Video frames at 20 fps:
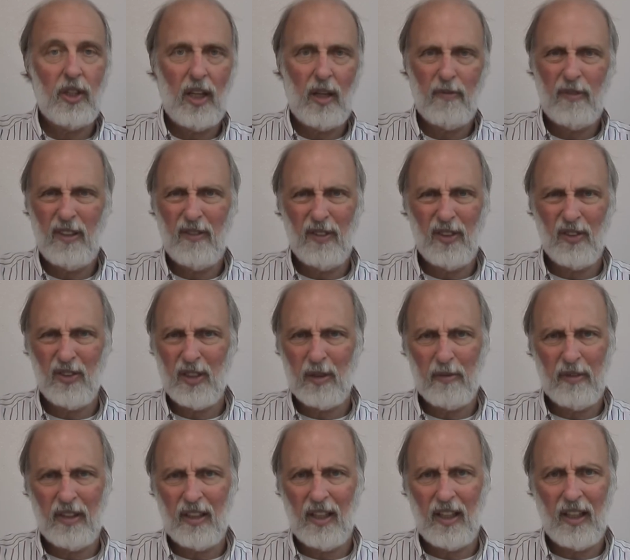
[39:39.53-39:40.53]
How many of you know
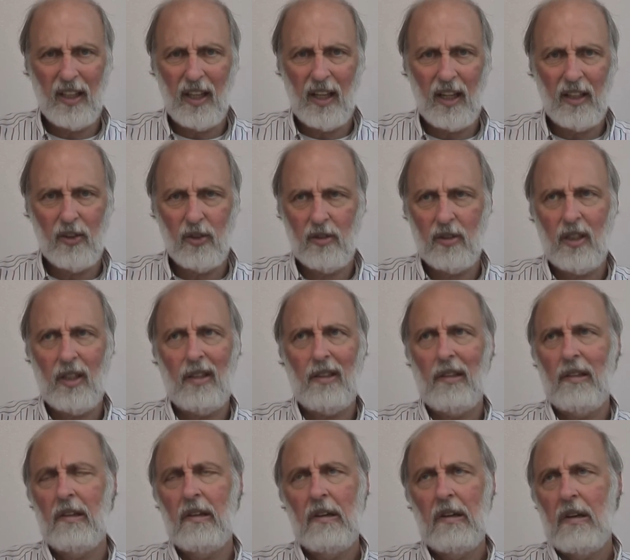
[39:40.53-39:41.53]
someone like that who's like,
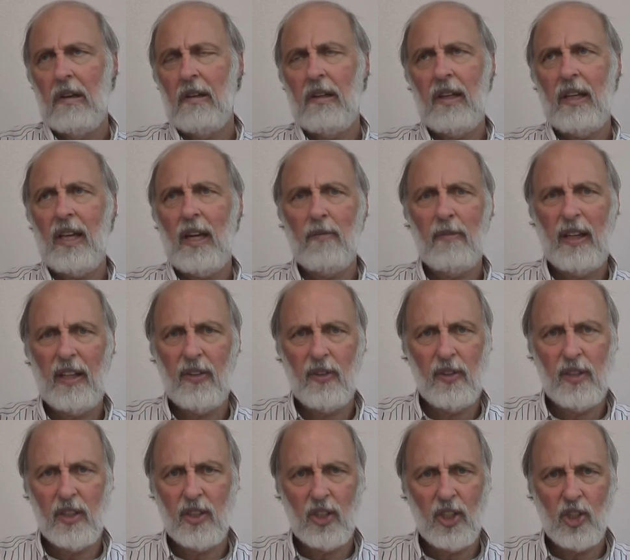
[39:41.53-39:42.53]
they can't make their
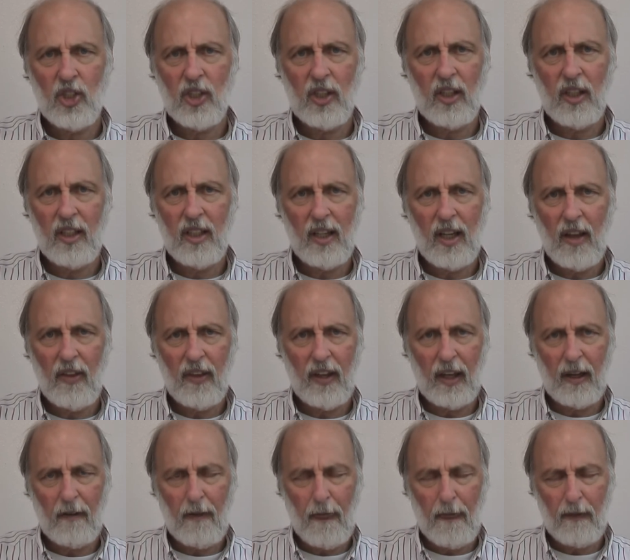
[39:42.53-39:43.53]
decision on anything,
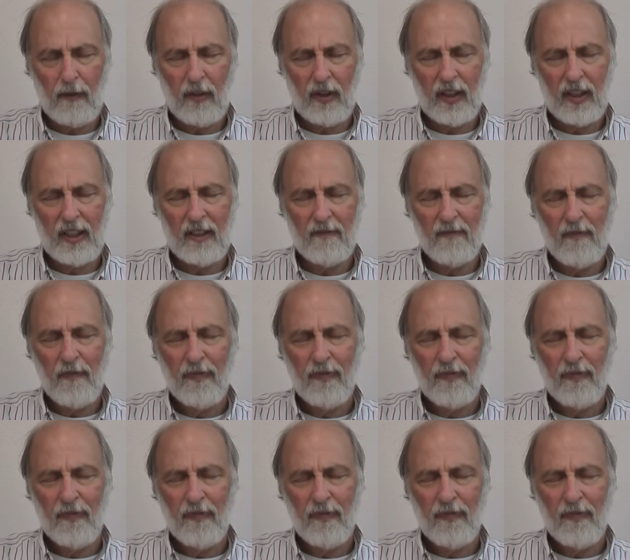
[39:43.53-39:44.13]
right?